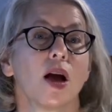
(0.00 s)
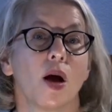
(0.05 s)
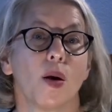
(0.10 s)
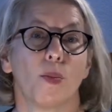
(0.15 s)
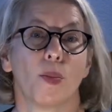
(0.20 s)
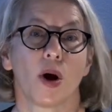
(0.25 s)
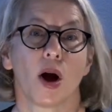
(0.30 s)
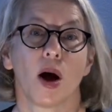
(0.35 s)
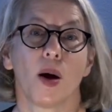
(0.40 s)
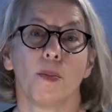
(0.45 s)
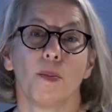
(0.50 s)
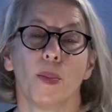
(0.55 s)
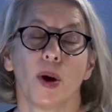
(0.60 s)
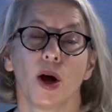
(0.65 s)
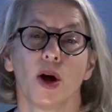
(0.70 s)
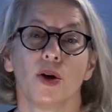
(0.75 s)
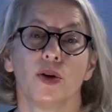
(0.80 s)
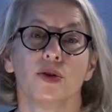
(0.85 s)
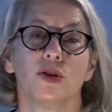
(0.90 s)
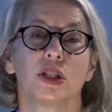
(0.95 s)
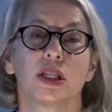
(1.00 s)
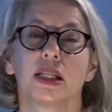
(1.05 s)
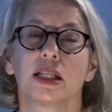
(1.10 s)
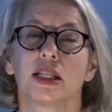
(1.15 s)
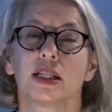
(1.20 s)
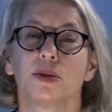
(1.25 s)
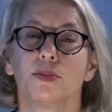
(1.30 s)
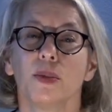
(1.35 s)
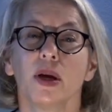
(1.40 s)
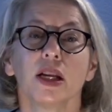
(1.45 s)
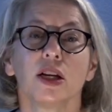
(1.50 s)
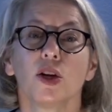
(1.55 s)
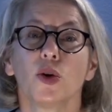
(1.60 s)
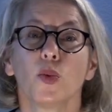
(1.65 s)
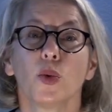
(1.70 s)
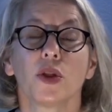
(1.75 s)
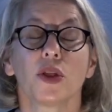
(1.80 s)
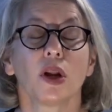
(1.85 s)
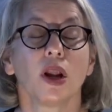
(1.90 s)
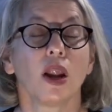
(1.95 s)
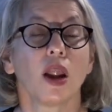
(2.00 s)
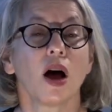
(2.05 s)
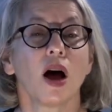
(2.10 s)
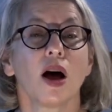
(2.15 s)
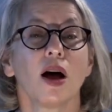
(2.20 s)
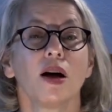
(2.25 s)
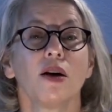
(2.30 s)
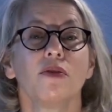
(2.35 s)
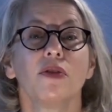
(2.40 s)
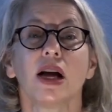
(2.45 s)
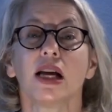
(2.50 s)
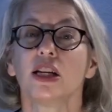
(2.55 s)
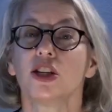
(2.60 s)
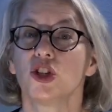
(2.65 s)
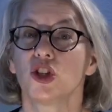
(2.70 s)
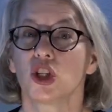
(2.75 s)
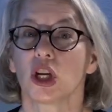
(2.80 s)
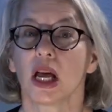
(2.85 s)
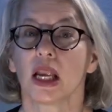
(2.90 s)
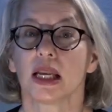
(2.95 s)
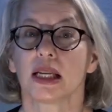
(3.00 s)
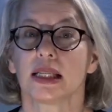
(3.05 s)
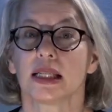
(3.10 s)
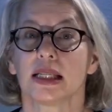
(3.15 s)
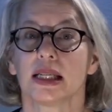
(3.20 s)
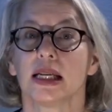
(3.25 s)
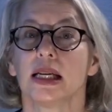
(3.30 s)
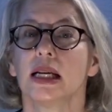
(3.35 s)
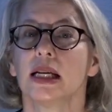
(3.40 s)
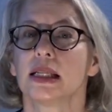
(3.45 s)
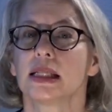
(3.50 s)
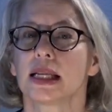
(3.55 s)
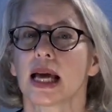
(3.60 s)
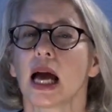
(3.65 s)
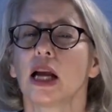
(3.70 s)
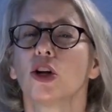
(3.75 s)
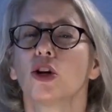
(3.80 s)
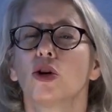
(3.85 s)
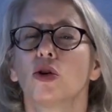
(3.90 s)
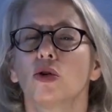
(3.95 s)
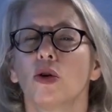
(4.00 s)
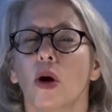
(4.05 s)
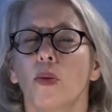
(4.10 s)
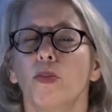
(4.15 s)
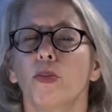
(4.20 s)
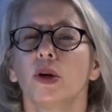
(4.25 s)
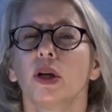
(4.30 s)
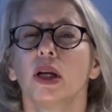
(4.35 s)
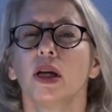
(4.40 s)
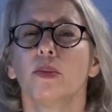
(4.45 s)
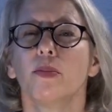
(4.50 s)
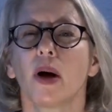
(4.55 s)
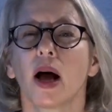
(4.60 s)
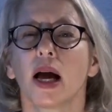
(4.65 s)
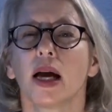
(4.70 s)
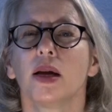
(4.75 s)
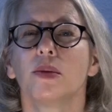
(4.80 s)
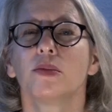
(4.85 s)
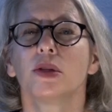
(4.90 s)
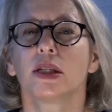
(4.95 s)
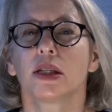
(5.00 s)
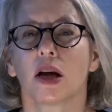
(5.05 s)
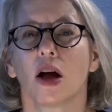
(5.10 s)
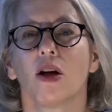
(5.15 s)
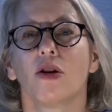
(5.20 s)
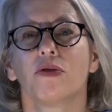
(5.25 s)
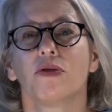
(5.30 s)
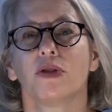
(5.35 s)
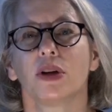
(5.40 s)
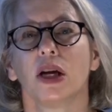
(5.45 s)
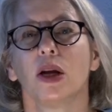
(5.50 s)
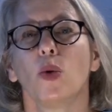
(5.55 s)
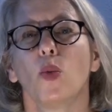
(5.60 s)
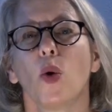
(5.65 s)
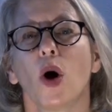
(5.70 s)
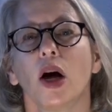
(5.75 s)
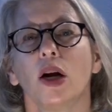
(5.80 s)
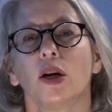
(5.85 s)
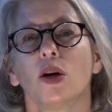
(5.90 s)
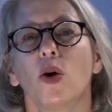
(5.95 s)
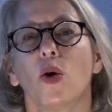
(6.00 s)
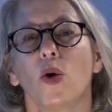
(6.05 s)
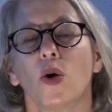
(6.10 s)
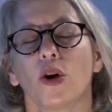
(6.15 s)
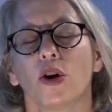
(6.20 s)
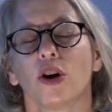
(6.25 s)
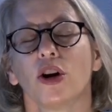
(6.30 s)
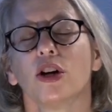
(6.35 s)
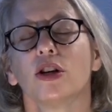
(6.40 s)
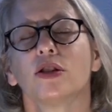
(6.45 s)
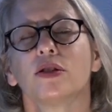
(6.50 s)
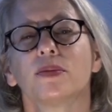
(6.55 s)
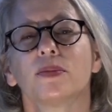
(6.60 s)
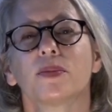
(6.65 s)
Brom Bones, smitten with love and jealousy, sat grumpily by himself in one corner.